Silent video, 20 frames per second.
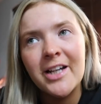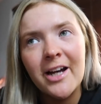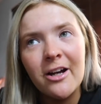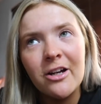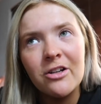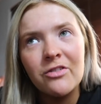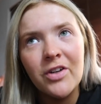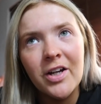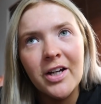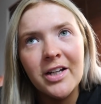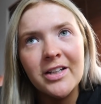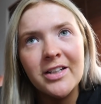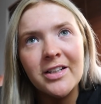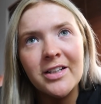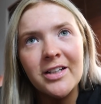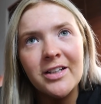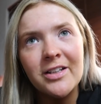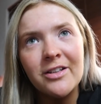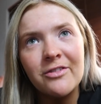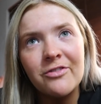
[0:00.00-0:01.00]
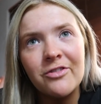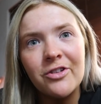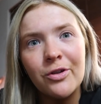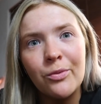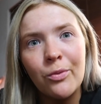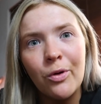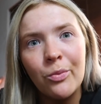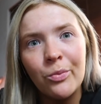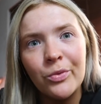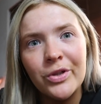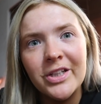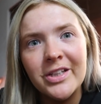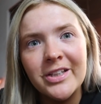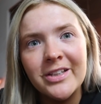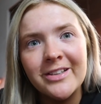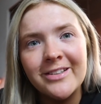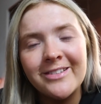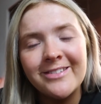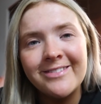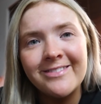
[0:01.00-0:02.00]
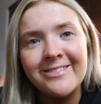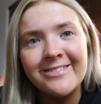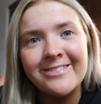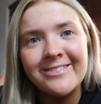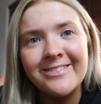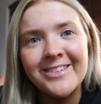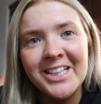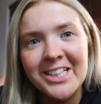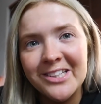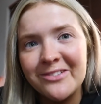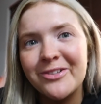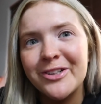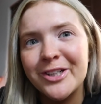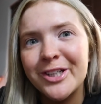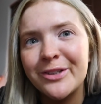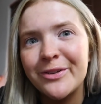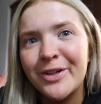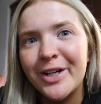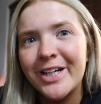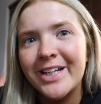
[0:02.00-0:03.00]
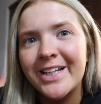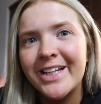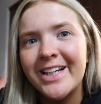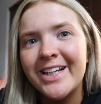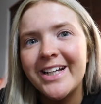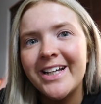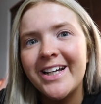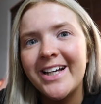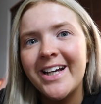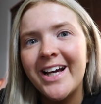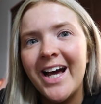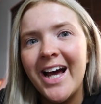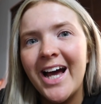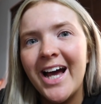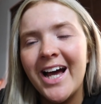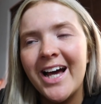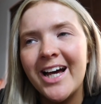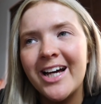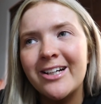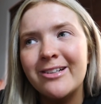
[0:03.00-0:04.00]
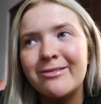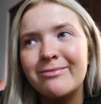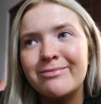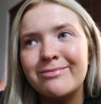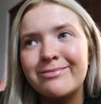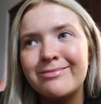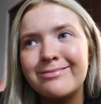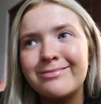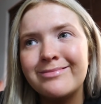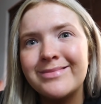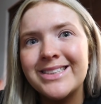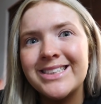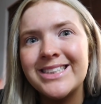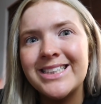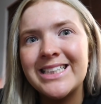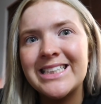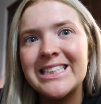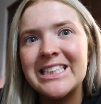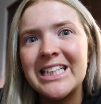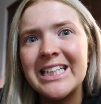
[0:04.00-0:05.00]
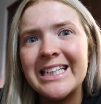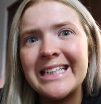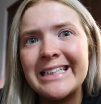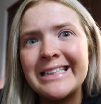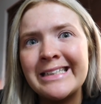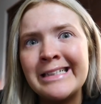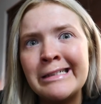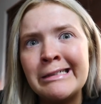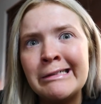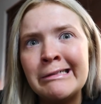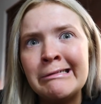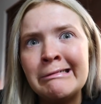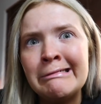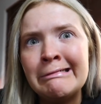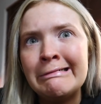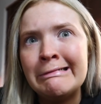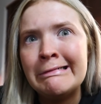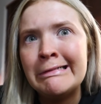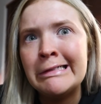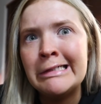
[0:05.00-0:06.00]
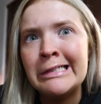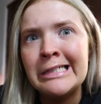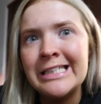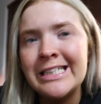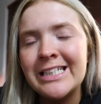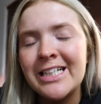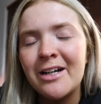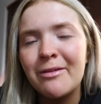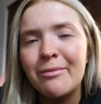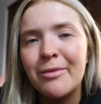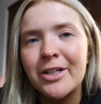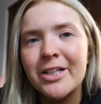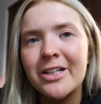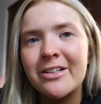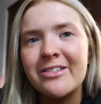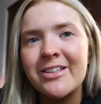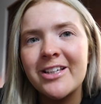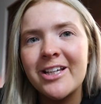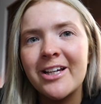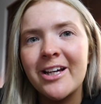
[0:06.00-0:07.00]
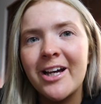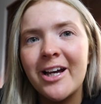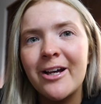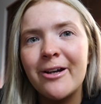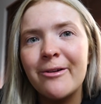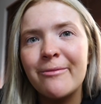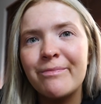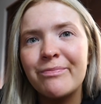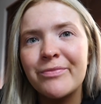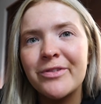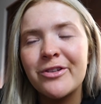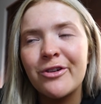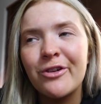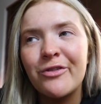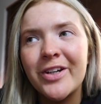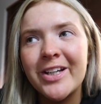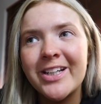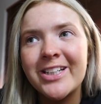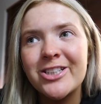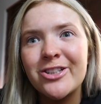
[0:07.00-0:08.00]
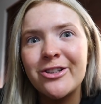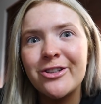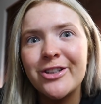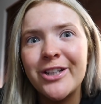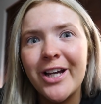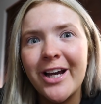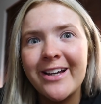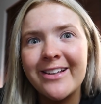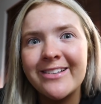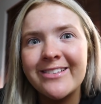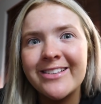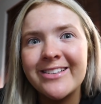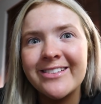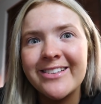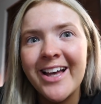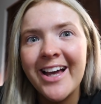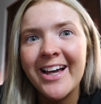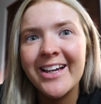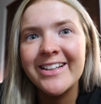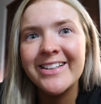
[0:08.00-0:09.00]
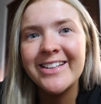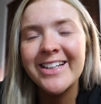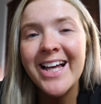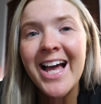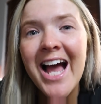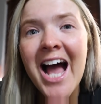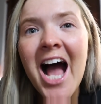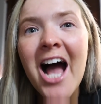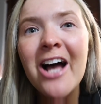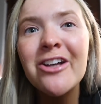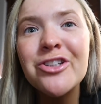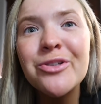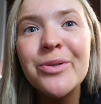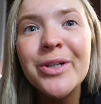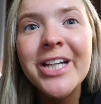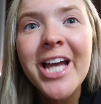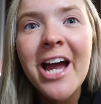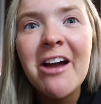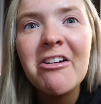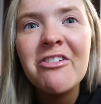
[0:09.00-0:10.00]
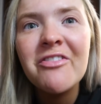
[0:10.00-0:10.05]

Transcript: a caravan for 1 week that he's working away. And yeah, we're gonna see it. So if I can show you guys inside, I'll do a caravan.